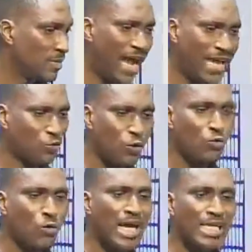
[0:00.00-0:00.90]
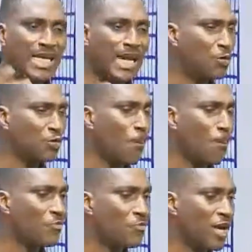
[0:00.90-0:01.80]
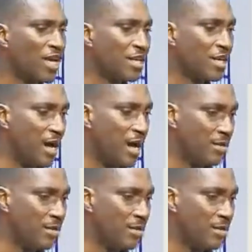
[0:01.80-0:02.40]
I told God, I said, I want to pay for a year.